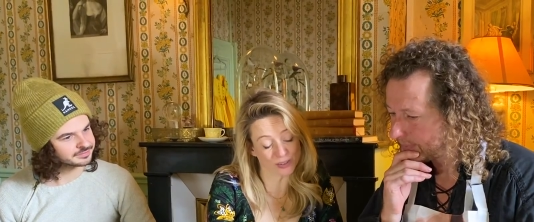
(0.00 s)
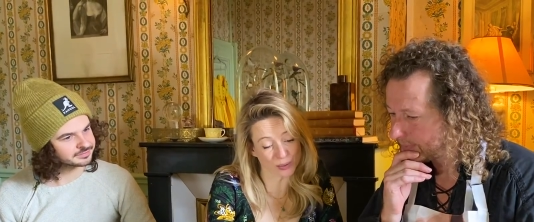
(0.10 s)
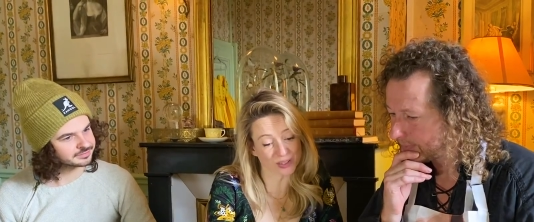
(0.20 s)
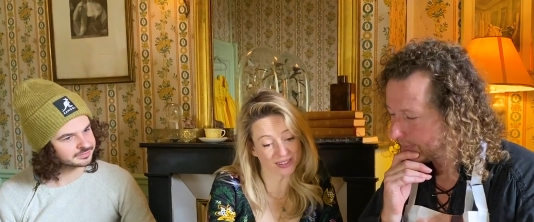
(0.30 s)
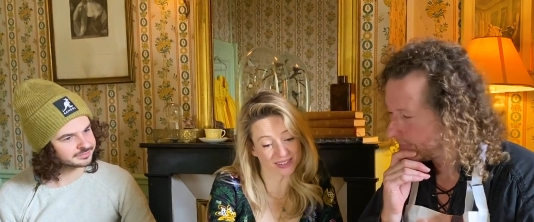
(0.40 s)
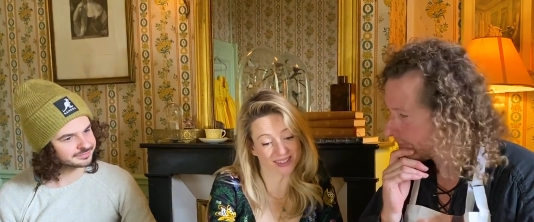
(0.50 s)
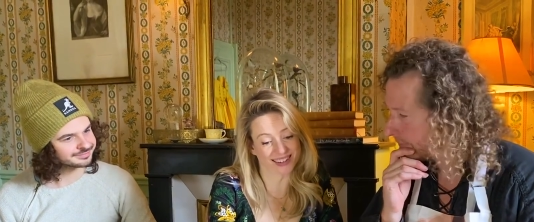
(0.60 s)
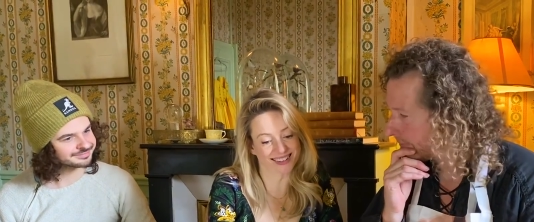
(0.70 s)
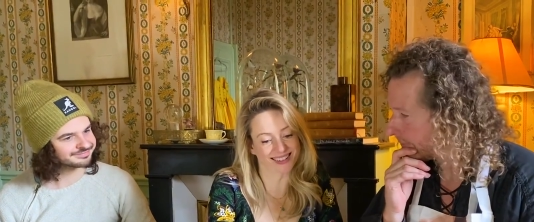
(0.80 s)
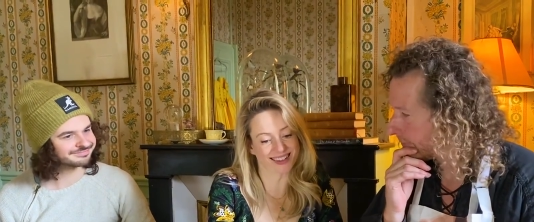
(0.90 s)
Speaker 1: soothing to
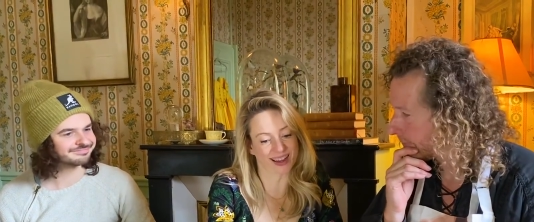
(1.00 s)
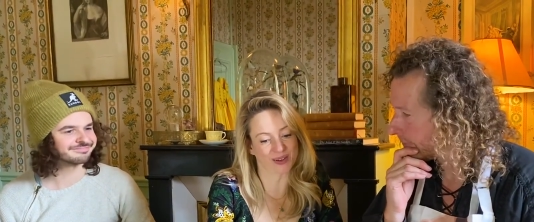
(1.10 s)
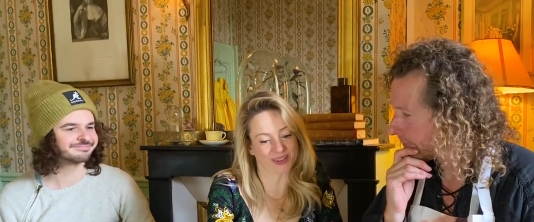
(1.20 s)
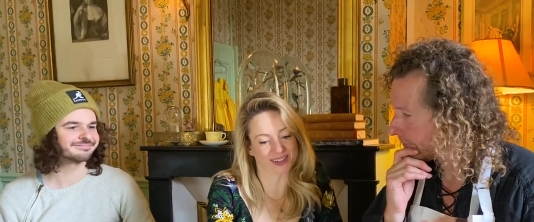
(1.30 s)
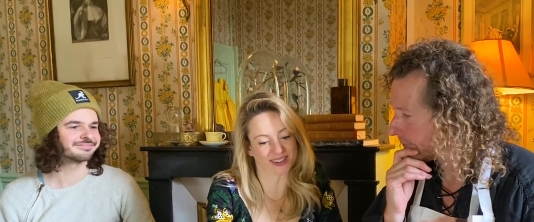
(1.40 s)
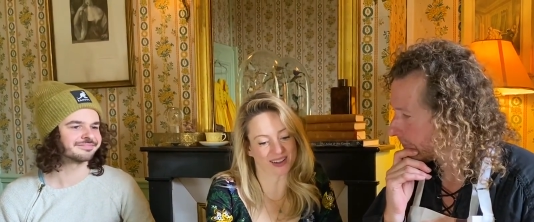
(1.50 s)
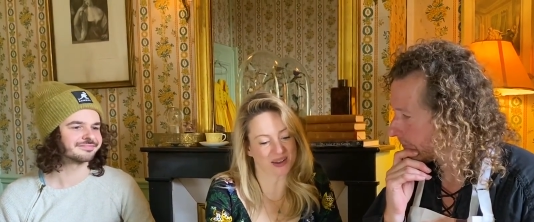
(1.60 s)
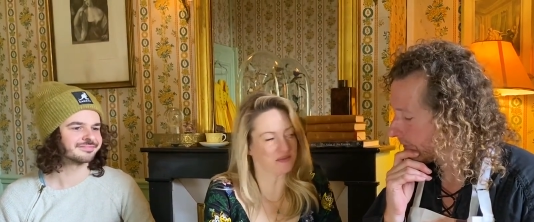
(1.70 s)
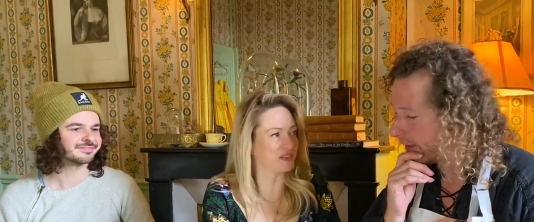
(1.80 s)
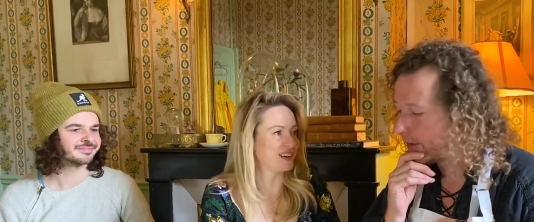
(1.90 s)
see in this chaotic mm. time.